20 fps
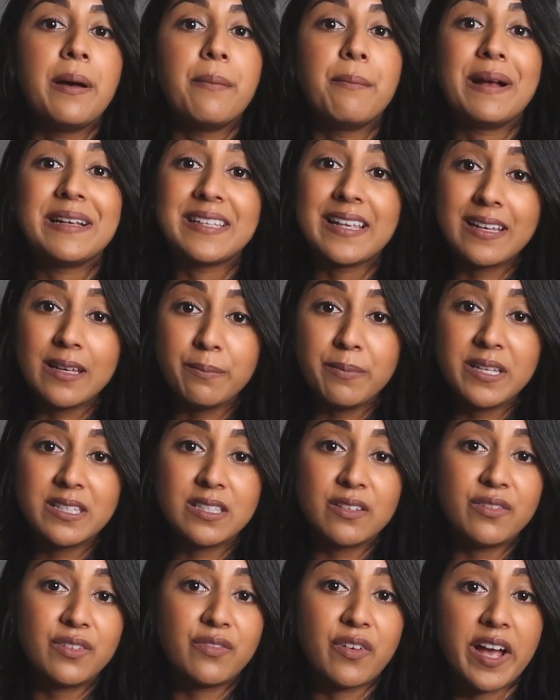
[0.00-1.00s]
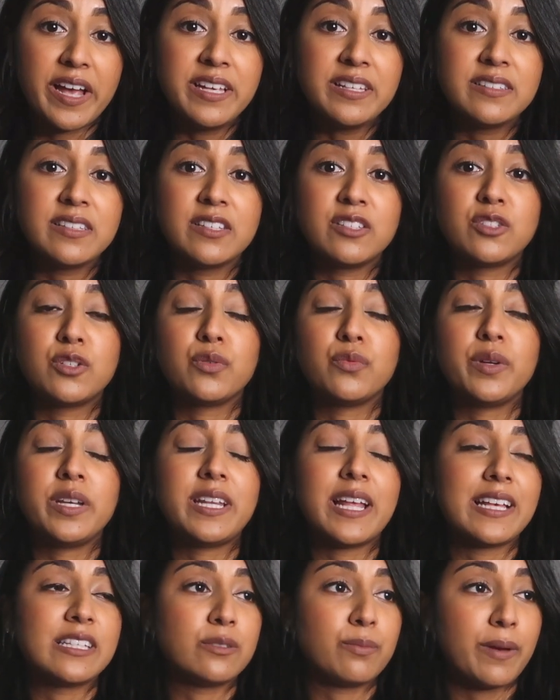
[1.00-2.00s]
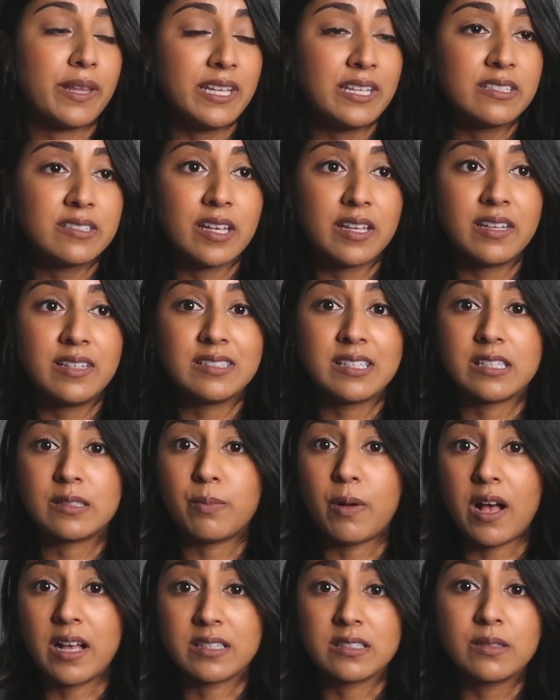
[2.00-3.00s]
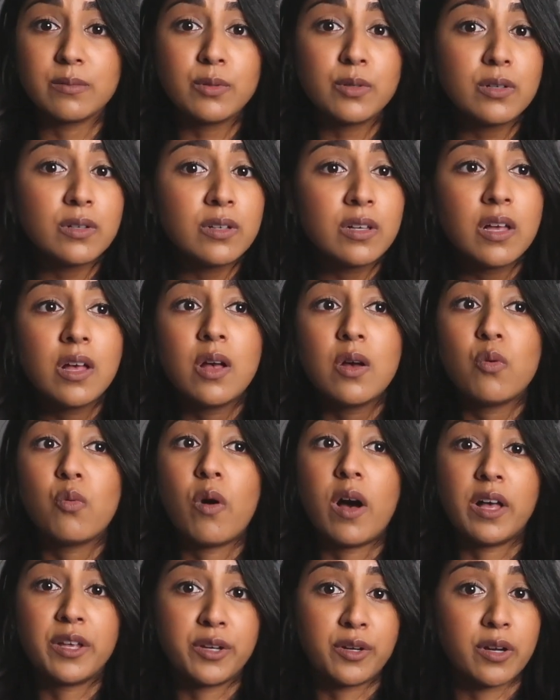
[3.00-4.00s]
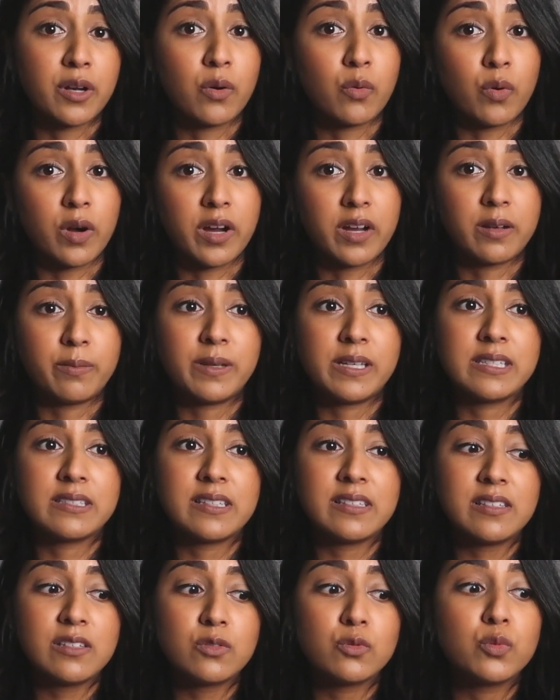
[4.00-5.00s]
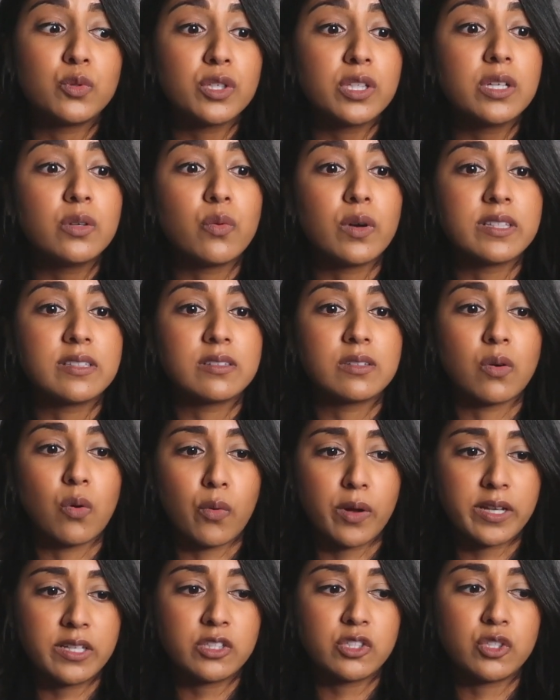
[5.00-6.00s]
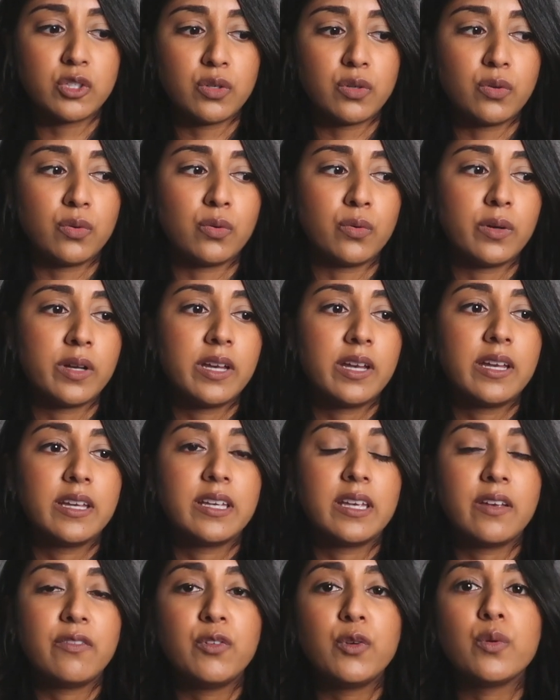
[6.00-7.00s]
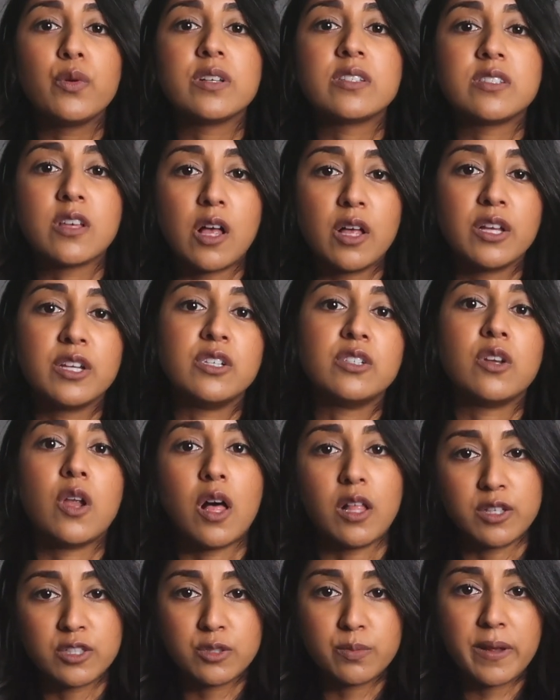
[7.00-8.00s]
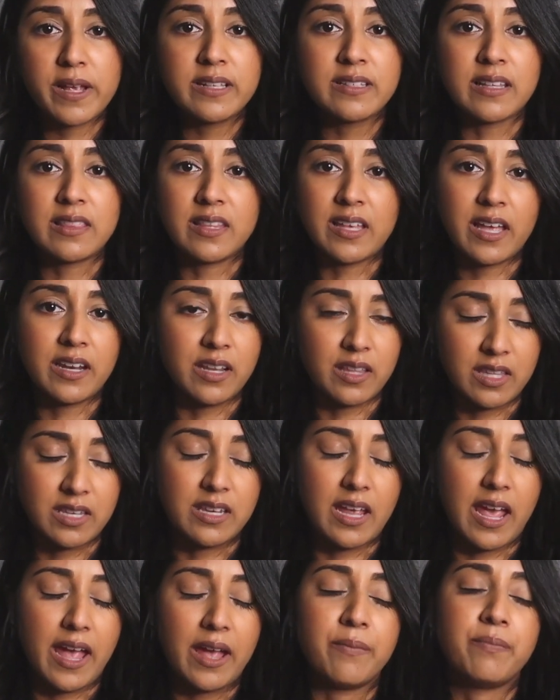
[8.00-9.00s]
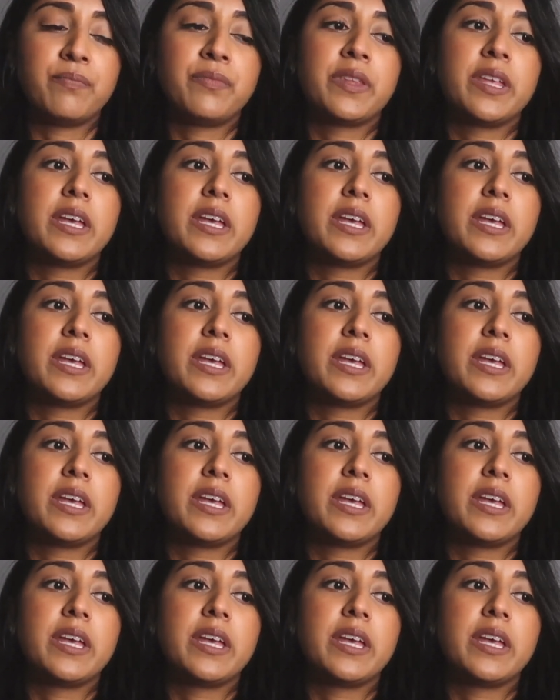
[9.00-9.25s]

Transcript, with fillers: My second piece of advice is to read as many studies as possible while you're at work, because this is really what's going to give you a solid knowledge base at the end of the day.